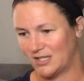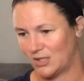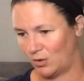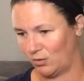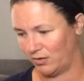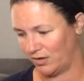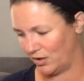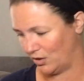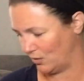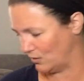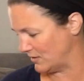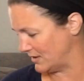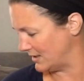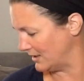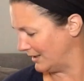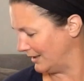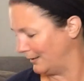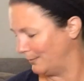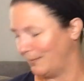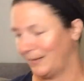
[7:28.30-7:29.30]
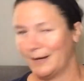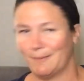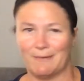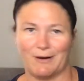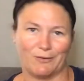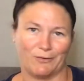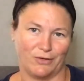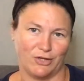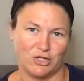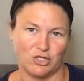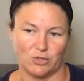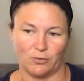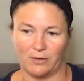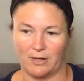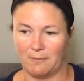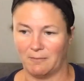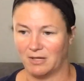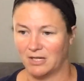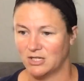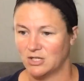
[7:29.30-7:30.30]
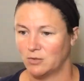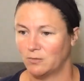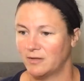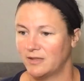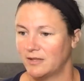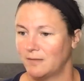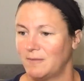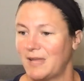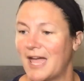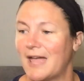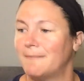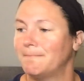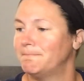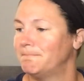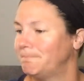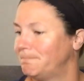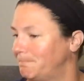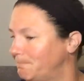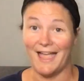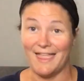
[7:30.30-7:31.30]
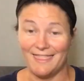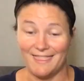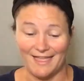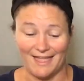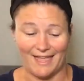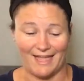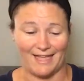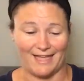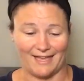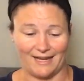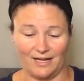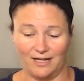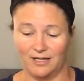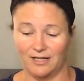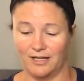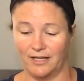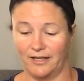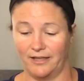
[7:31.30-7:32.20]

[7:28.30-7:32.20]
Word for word: to soak those I'm not really sure what I'm gonna do with them yet. And then,